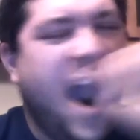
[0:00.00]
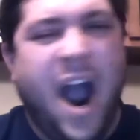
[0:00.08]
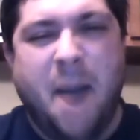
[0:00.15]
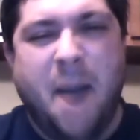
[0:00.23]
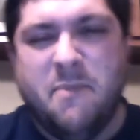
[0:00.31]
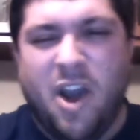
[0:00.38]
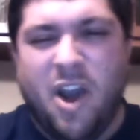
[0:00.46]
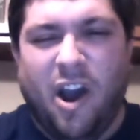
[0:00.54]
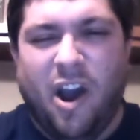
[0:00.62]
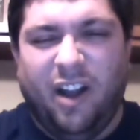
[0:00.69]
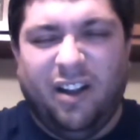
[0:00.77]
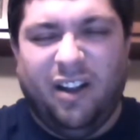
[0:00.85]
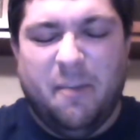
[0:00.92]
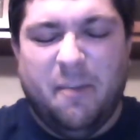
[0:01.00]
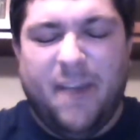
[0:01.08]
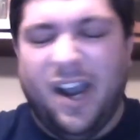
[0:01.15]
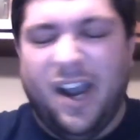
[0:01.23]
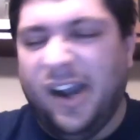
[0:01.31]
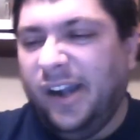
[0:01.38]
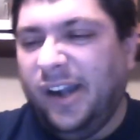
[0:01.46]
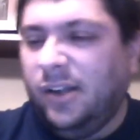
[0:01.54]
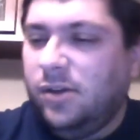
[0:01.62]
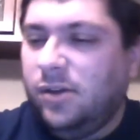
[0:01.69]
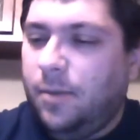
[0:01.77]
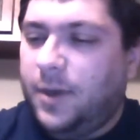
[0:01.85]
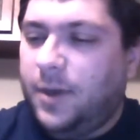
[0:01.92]
I feel a little
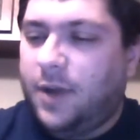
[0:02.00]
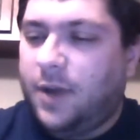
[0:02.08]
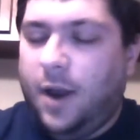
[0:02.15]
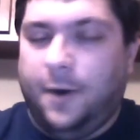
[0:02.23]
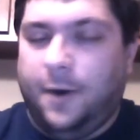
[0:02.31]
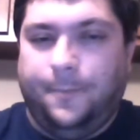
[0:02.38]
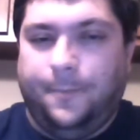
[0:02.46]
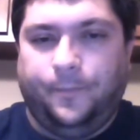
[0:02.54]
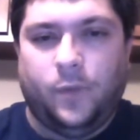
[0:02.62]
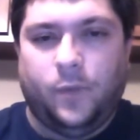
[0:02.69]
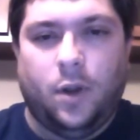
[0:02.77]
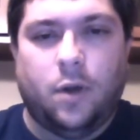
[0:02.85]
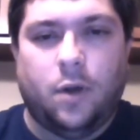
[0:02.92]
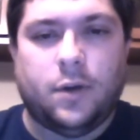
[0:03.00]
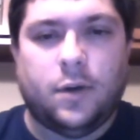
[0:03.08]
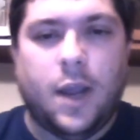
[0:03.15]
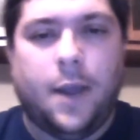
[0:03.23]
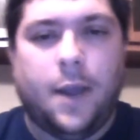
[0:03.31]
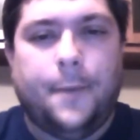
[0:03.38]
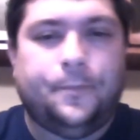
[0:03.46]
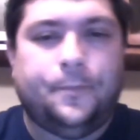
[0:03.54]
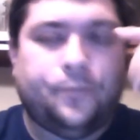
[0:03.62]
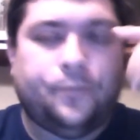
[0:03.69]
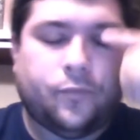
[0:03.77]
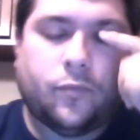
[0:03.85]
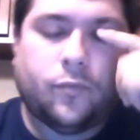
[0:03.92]
bit tired. Long day.
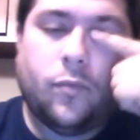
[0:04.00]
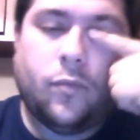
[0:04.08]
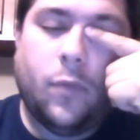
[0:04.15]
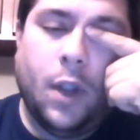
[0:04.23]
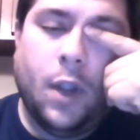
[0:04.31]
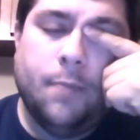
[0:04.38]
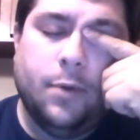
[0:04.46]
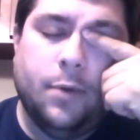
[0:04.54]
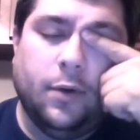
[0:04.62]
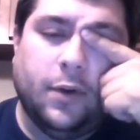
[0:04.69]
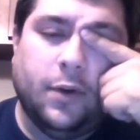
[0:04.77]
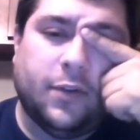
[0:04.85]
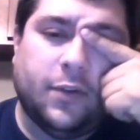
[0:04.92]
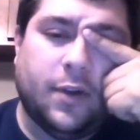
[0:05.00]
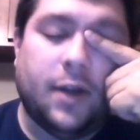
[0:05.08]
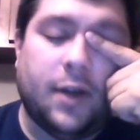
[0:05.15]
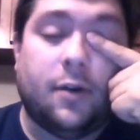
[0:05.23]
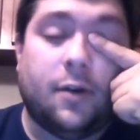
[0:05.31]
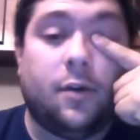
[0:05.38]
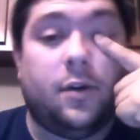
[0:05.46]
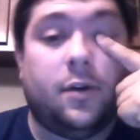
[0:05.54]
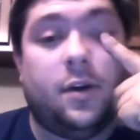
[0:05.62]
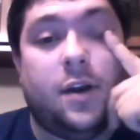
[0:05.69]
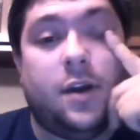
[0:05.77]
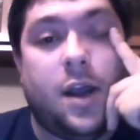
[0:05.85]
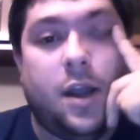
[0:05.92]
I'm doing this later on in
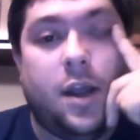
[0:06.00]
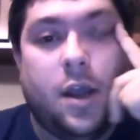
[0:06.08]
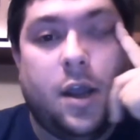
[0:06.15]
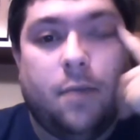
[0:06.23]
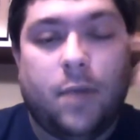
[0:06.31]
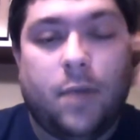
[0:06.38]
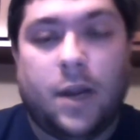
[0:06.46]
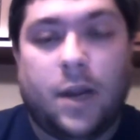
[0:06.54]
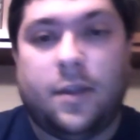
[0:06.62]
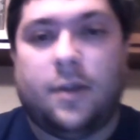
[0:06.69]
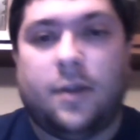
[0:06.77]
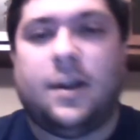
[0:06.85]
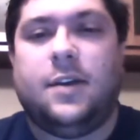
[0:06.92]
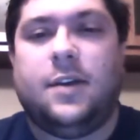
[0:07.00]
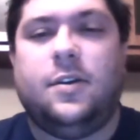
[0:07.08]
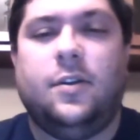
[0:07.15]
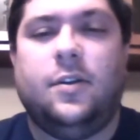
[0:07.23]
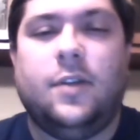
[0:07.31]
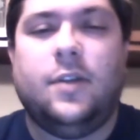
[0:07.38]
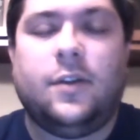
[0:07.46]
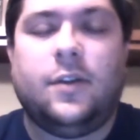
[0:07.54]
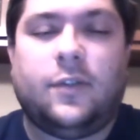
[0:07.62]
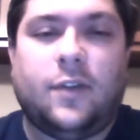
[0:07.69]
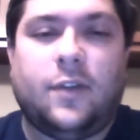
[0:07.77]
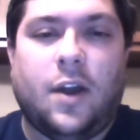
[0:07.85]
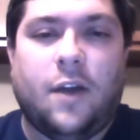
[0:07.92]
the day, but I thought I'd do this
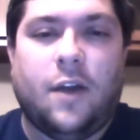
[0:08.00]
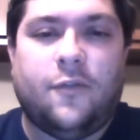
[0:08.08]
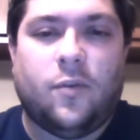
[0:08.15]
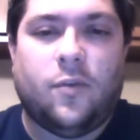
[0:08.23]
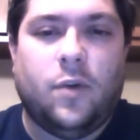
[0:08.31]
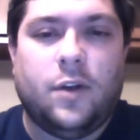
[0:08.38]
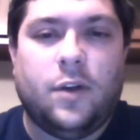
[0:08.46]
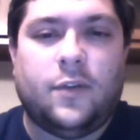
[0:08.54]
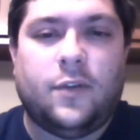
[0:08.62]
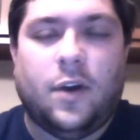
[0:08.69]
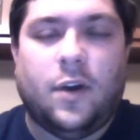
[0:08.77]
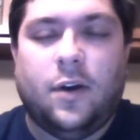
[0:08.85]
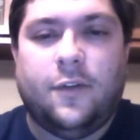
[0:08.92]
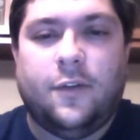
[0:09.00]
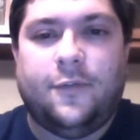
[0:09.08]
for once off